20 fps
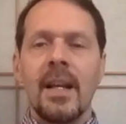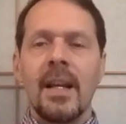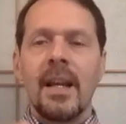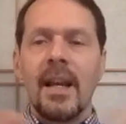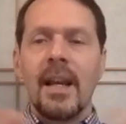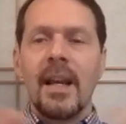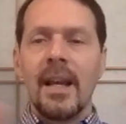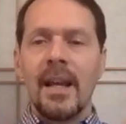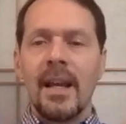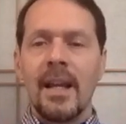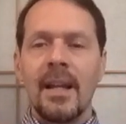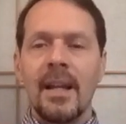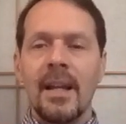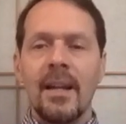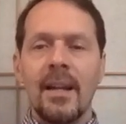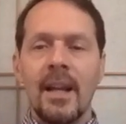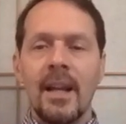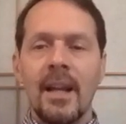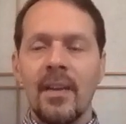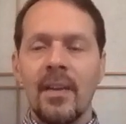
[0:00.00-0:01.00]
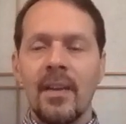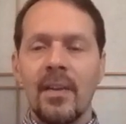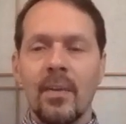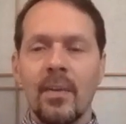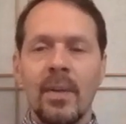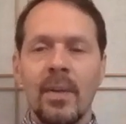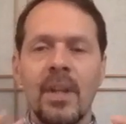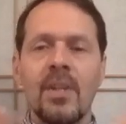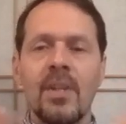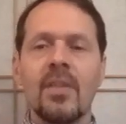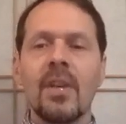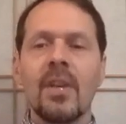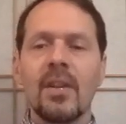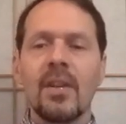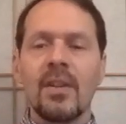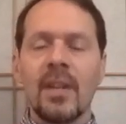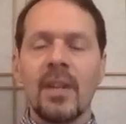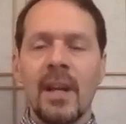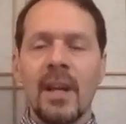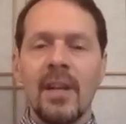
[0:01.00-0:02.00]
And so each
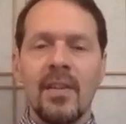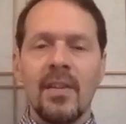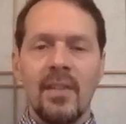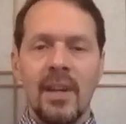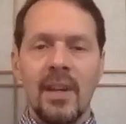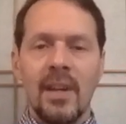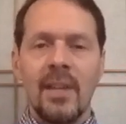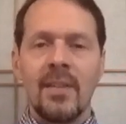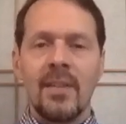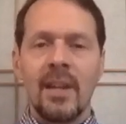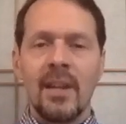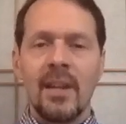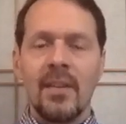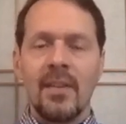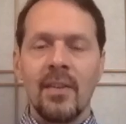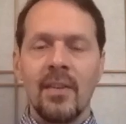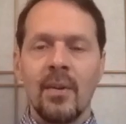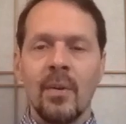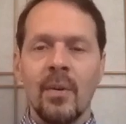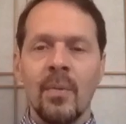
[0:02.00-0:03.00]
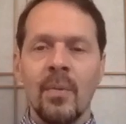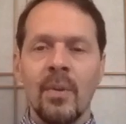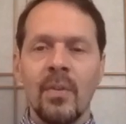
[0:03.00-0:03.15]
session kind of stands on its own.